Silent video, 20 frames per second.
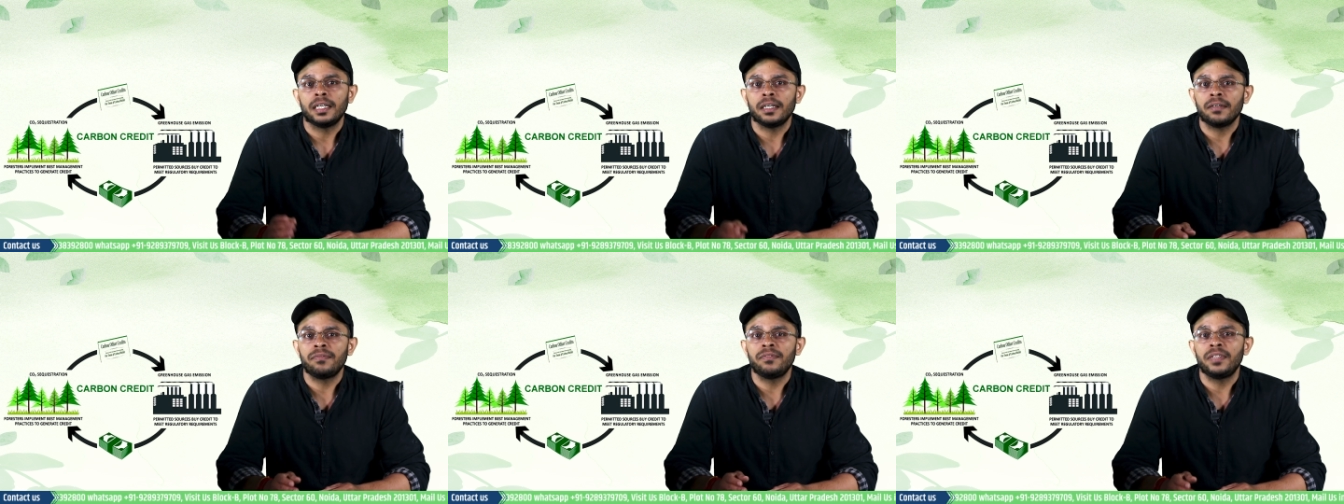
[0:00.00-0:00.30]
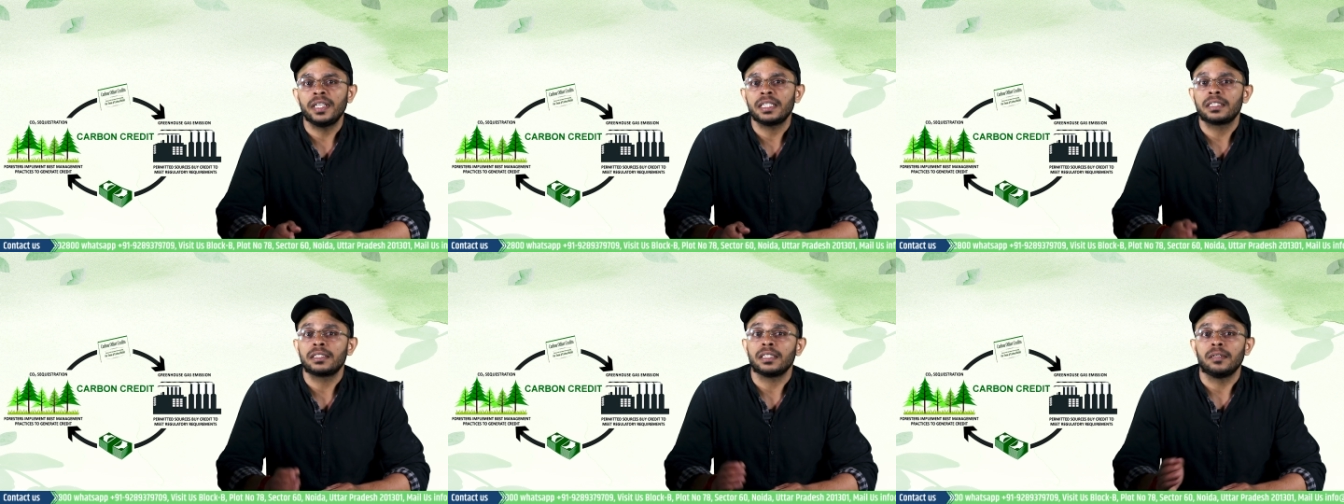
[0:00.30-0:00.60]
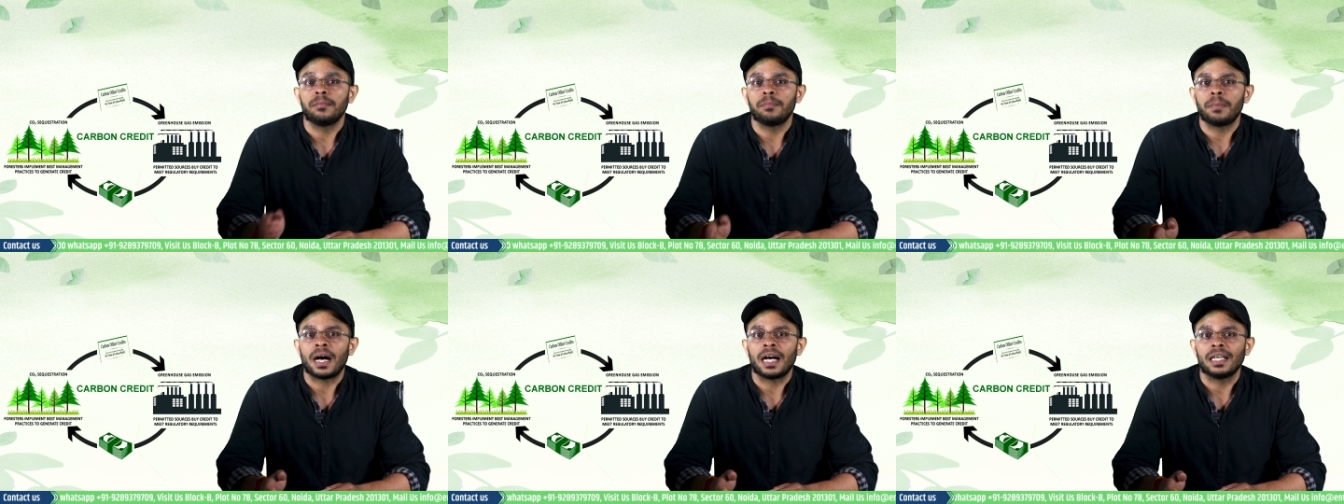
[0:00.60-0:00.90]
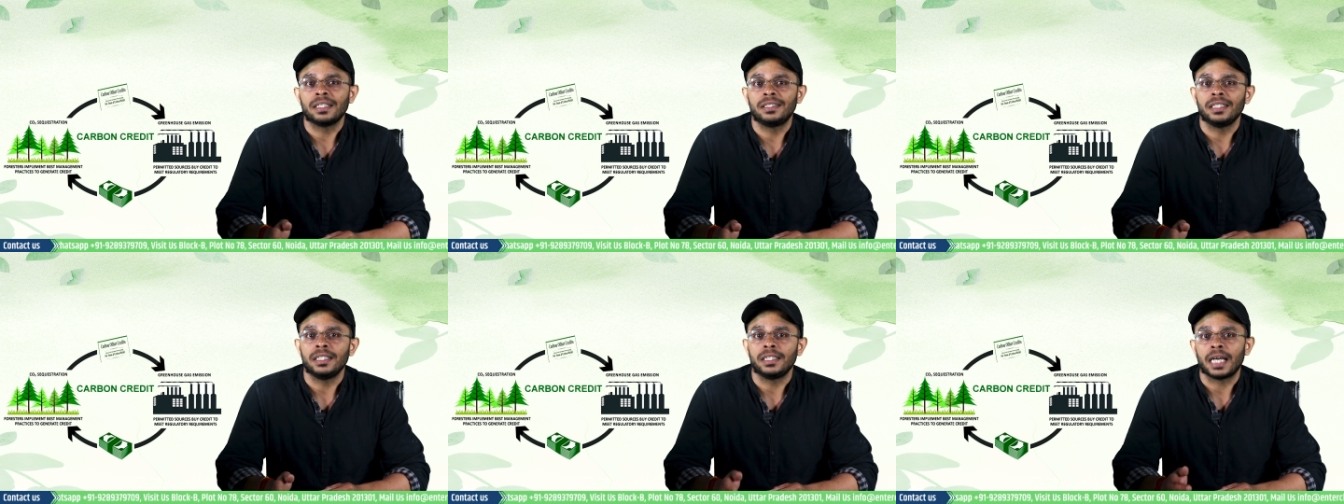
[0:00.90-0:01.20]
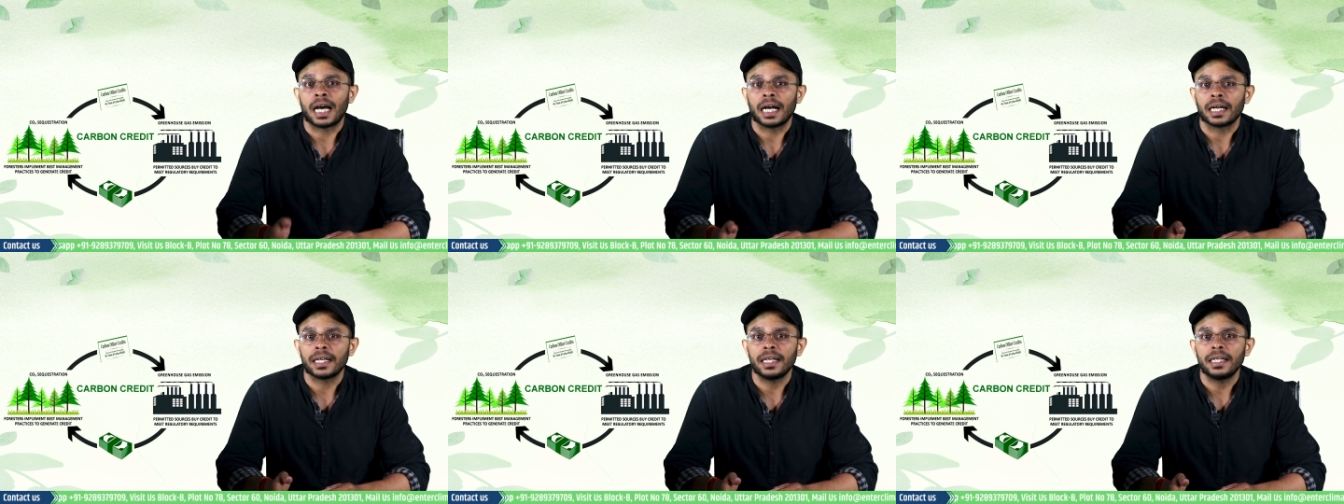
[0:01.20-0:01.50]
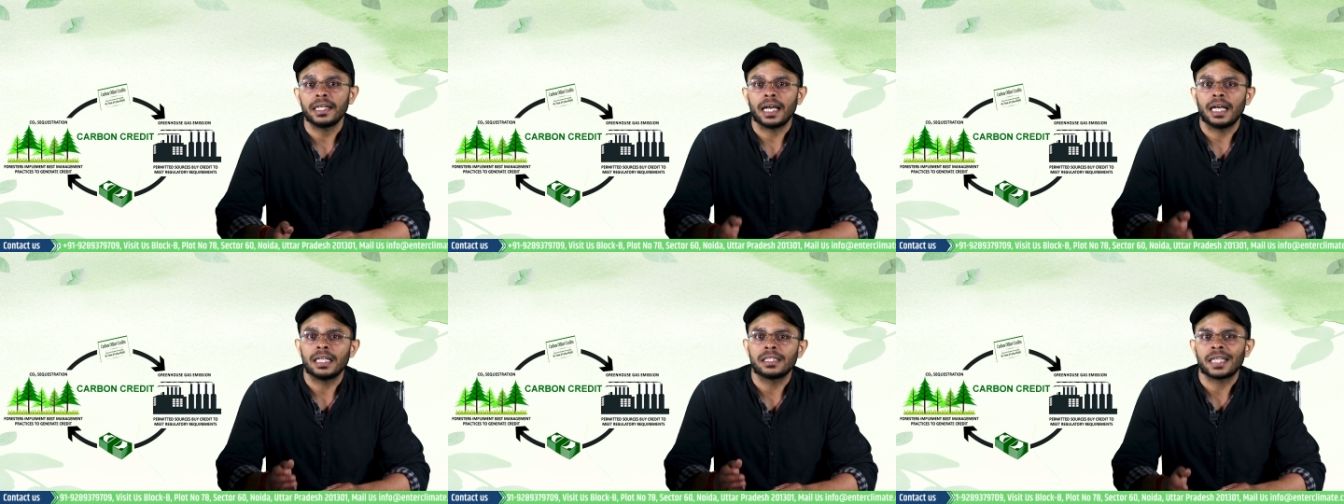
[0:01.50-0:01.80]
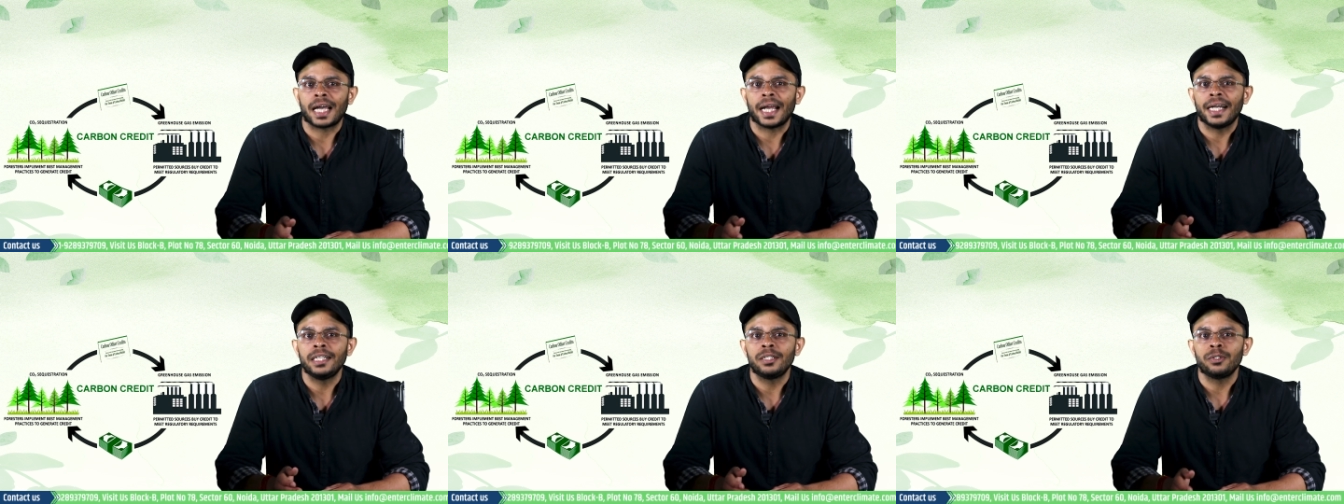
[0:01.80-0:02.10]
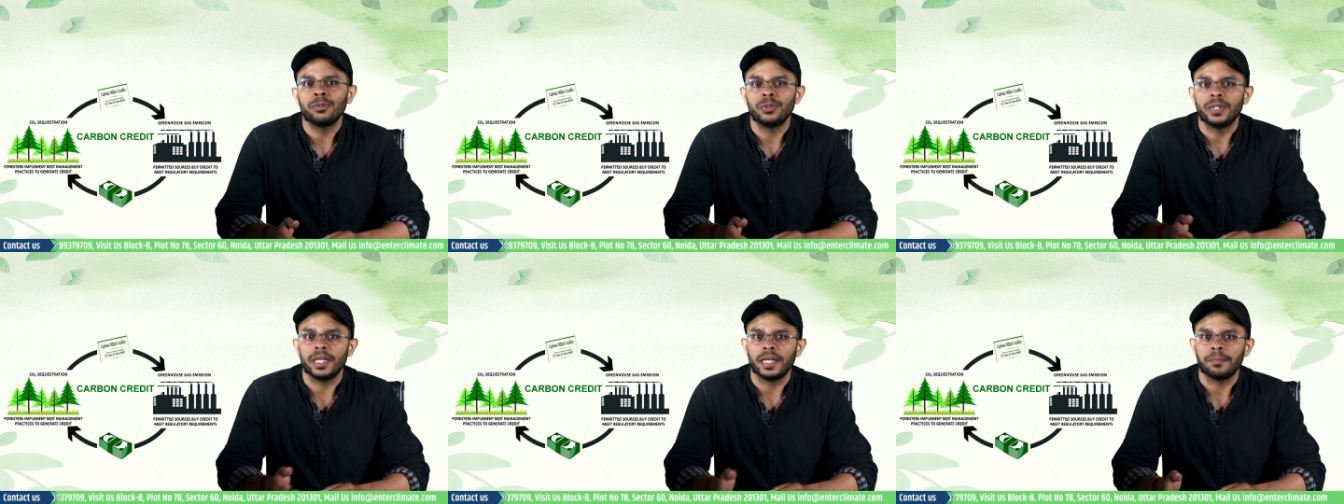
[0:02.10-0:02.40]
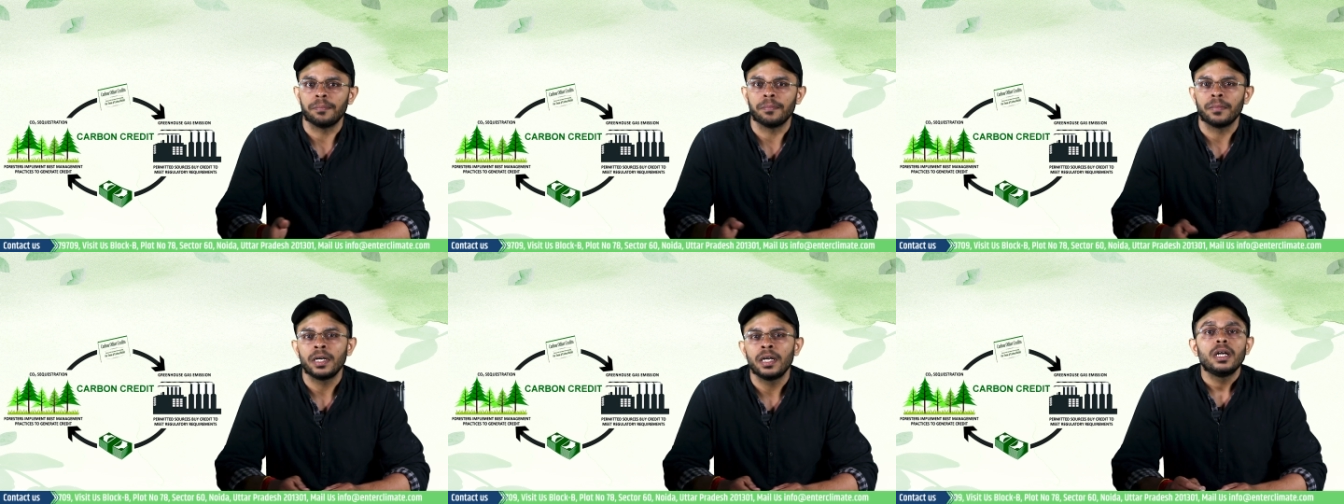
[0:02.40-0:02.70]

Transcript: if they surpass the target assigned to them